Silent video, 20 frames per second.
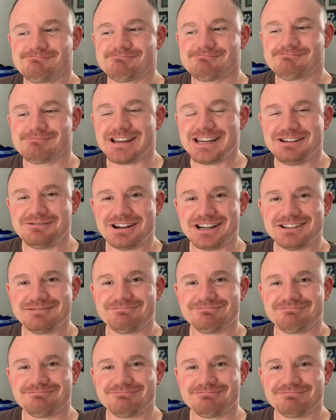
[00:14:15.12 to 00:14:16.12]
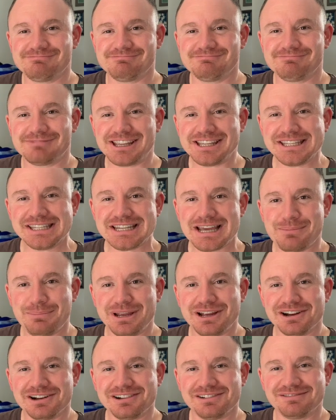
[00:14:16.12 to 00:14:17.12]
Anyway, I'll stop
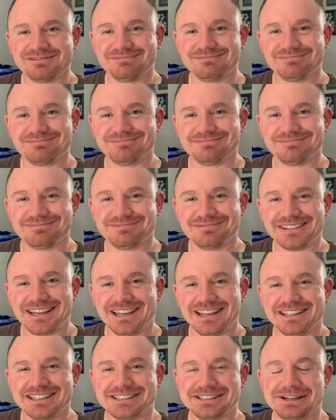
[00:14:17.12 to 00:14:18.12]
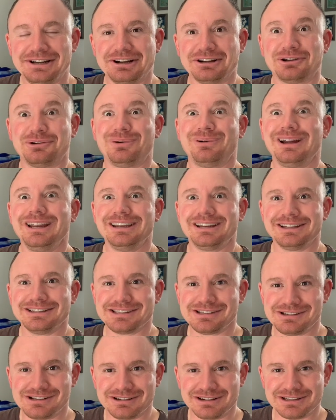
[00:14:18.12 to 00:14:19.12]
here. It's not quite as
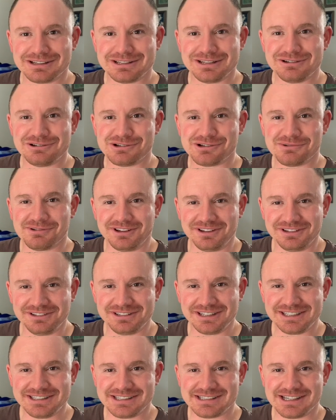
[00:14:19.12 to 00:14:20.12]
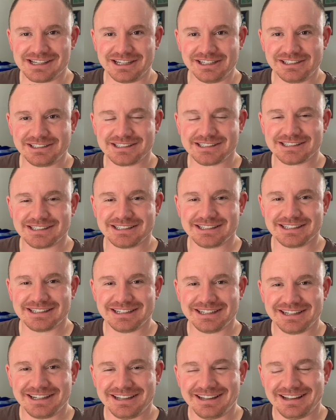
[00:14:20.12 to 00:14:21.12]
long as usual. That's nice.
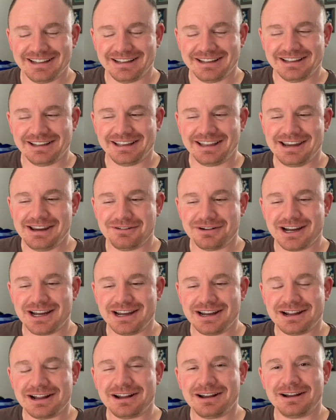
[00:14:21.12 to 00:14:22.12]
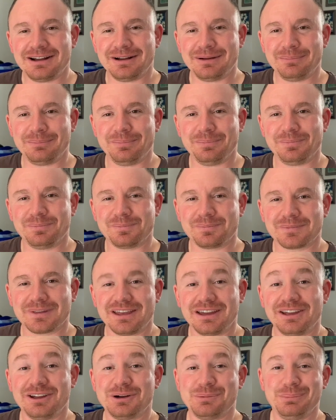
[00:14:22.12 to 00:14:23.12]
Anyway,
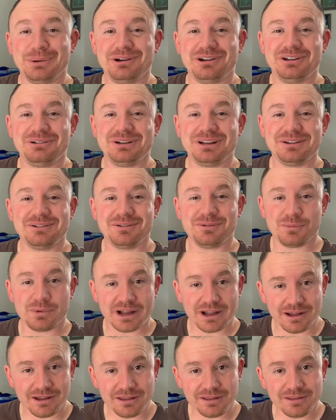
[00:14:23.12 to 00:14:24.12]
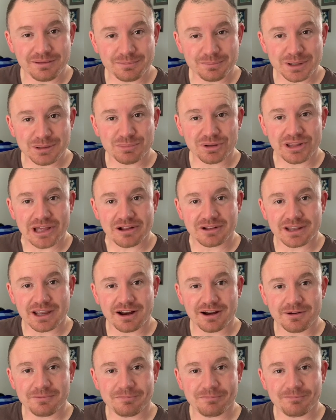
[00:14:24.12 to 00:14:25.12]
I hope you're doing well, people out
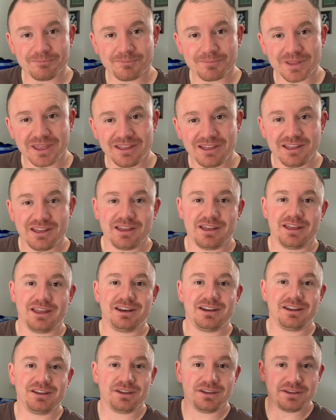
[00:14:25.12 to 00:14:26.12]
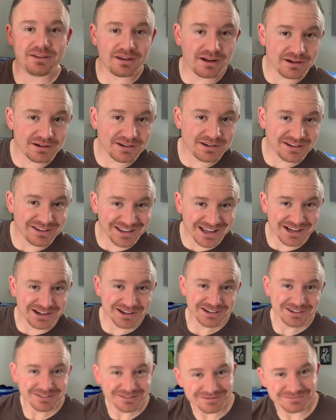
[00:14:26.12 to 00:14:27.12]
there, and I'll talk to you
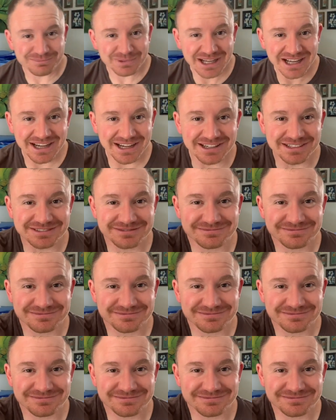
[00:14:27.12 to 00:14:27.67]
later. Bye.